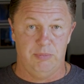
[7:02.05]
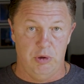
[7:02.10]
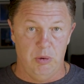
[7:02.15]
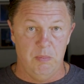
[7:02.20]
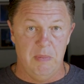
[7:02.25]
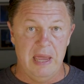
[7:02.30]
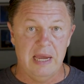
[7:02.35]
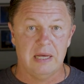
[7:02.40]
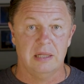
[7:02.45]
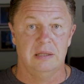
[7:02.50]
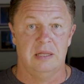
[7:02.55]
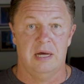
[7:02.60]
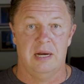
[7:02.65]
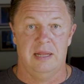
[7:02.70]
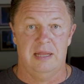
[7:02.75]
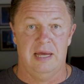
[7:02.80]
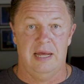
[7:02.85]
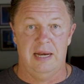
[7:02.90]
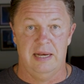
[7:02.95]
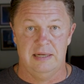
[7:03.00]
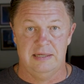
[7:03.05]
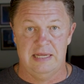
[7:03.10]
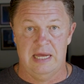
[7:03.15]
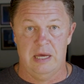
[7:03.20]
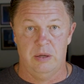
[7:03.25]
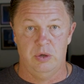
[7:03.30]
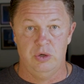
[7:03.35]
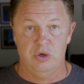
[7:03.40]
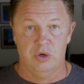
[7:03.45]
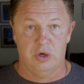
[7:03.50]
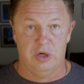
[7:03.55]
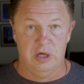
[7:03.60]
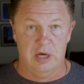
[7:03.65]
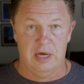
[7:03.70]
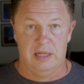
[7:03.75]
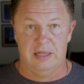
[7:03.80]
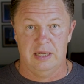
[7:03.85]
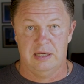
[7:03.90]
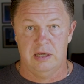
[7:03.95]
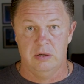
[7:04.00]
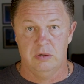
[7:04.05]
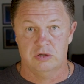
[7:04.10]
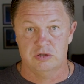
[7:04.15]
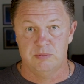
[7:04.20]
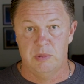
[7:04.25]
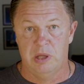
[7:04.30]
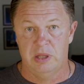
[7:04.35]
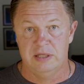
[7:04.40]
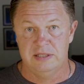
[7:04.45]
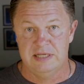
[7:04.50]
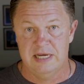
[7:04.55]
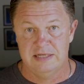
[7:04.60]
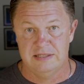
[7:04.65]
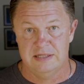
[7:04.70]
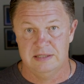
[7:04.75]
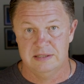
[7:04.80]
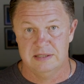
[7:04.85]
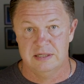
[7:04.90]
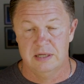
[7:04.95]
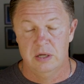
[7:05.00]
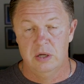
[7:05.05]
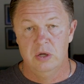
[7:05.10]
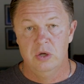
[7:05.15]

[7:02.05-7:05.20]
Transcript: You make a lot of that down in your gut, like in your small intestines.